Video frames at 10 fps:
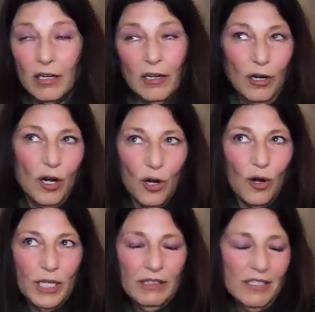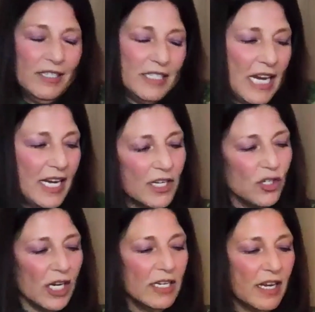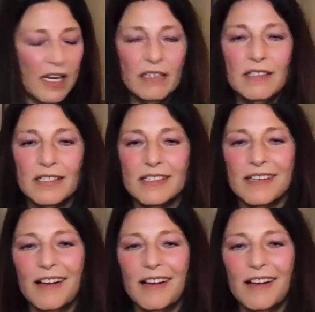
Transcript: her at this stage, I guessed.